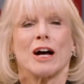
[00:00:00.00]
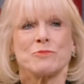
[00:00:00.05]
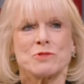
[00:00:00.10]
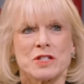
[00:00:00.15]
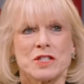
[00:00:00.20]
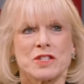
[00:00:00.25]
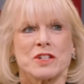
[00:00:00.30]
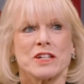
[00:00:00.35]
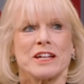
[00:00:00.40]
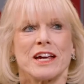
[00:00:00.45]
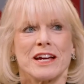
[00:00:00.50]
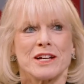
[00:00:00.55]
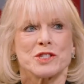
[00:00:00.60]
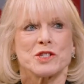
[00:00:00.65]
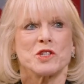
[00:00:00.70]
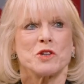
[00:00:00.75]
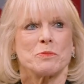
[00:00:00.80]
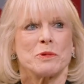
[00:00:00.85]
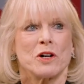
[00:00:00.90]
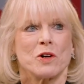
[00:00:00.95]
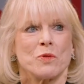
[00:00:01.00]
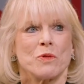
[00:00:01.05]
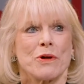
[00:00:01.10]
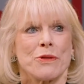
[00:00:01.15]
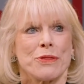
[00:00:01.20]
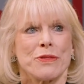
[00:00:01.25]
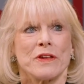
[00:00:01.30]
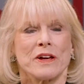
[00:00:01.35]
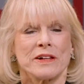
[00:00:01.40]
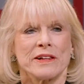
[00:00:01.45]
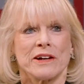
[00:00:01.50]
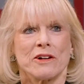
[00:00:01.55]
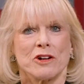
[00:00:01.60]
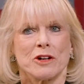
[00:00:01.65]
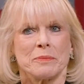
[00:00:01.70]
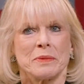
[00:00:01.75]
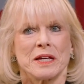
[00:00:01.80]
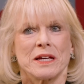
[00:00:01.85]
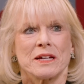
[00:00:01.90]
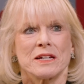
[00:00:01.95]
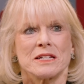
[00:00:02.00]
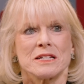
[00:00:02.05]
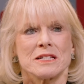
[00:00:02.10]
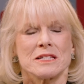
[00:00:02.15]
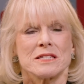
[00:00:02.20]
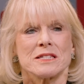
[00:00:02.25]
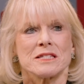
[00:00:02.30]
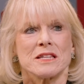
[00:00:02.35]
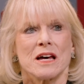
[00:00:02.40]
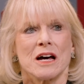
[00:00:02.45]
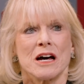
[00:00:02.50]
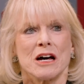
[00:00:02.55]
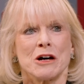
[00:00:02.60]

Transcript: I'm just going to ask you about one thing, Larry, because